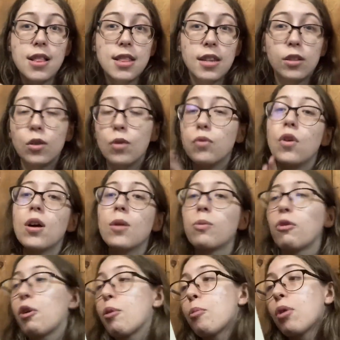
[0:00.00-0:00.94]
So far
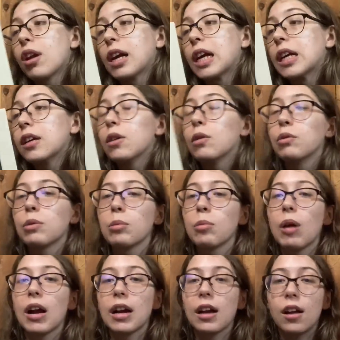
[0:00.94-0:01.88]
from what I can tell from the
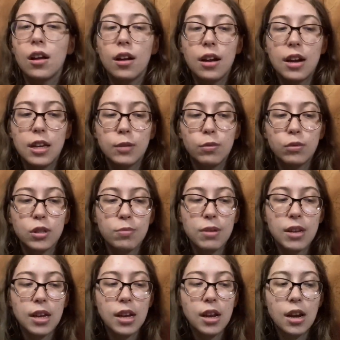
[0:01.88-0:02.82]
back, it's supposed to
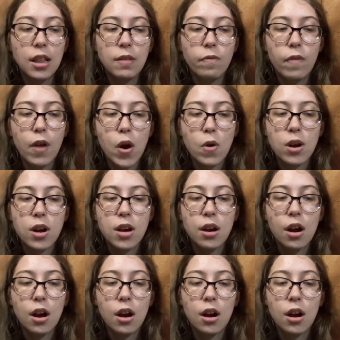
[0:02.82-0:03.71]
be very,